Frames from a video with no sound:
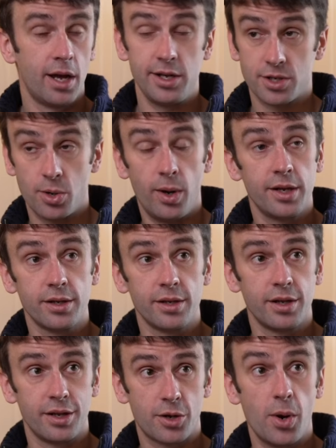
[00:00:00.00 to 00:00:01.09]
And it's quite
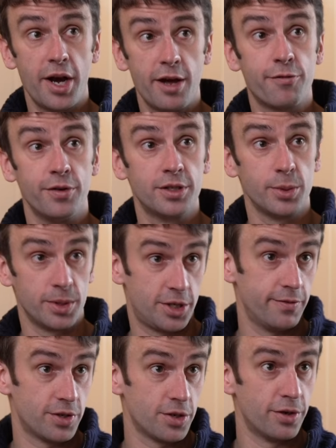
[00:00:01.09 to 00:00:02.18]
an effort to achieve
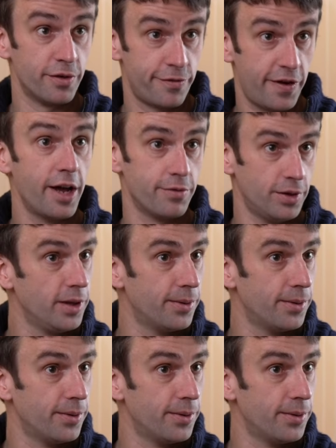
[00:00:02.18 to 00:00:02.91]
a score of 5 or lower.